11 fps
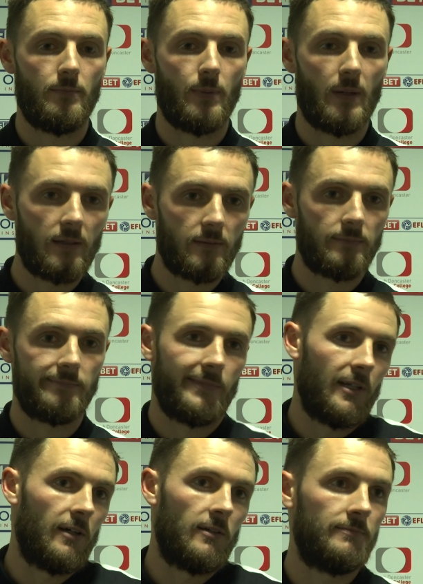but,
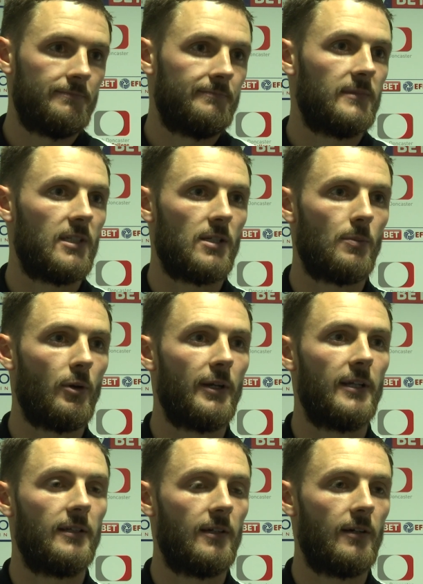you know,
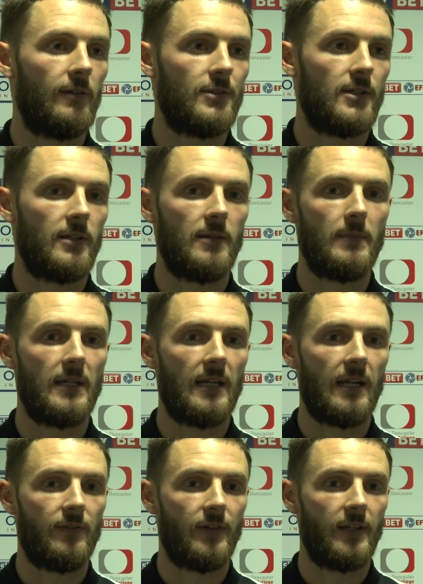disappointed that obviously it didn't mean
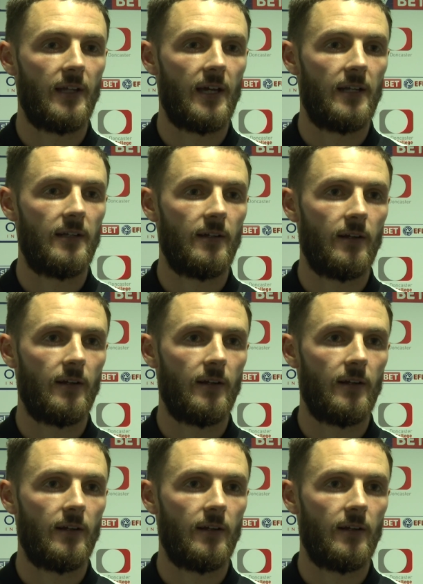anything in the end.